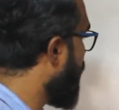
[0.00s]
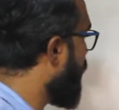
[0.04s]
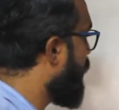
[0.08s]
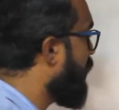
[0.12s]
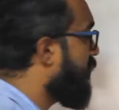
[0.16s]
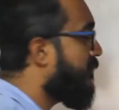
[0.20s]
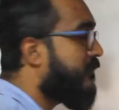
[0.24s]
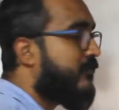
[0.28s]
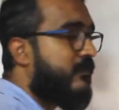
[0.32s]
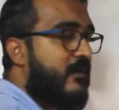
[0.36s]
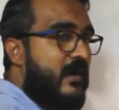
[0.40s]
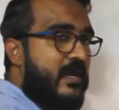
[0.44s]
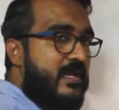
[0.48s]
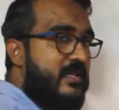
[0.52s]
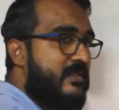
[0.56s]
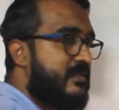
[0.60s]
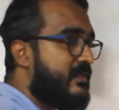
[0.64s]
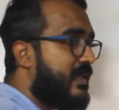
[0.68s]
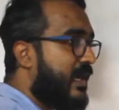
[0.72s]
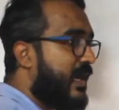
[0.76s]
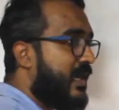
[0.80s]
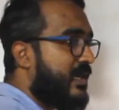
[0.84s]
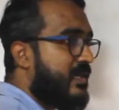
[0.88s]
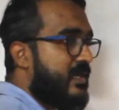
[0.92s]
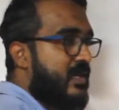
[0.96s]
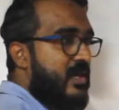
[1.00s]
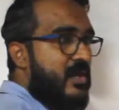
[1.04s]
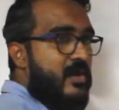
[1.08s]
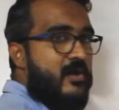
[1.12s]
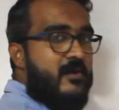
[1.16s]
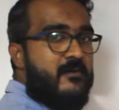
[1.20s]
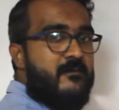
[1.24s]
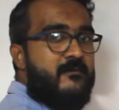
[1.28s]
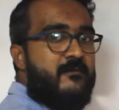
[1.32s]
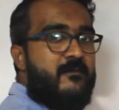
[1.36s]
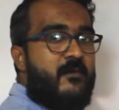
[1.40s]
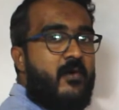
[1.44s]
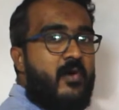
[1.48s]
you will find that
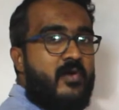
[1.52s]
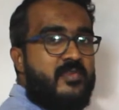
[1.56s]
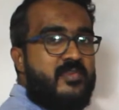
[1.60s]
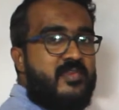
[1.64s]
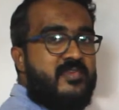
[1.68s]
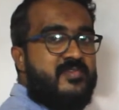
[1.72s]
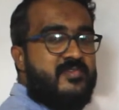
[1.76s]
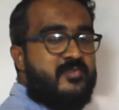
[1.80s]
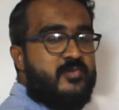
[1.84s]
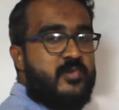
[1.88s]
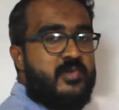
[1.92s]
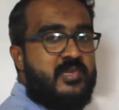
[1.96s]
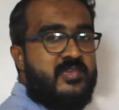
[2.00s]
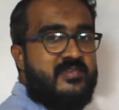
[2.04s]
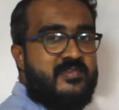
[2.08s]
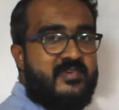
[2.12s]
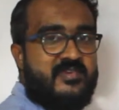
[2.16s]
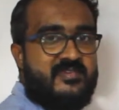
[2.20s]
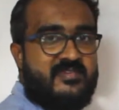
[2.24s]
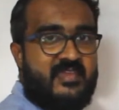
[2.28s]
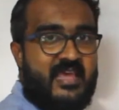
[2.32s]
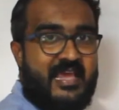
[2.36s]
for this 26